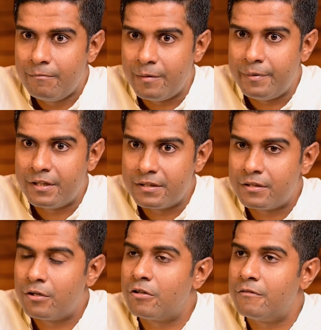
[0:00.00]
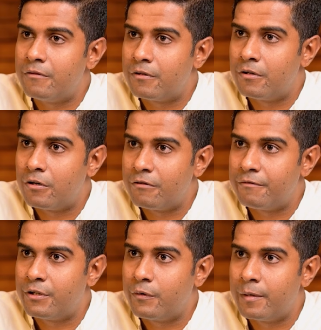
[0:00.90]
maybe there is a lot of
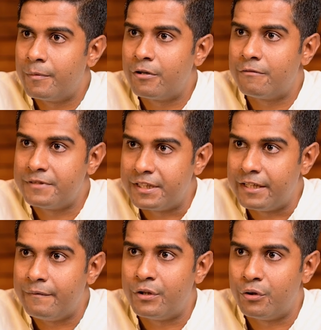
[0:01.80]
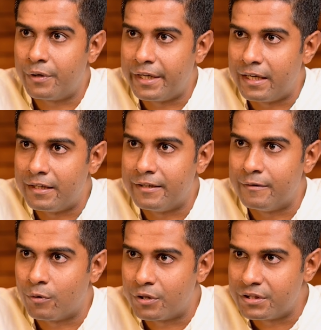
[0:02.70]
requirement of checking with your reality,
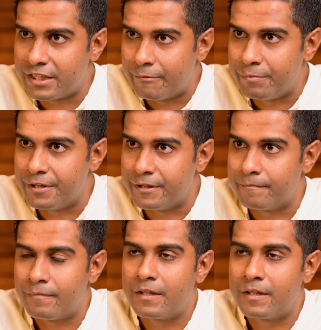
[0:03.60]
what is happening.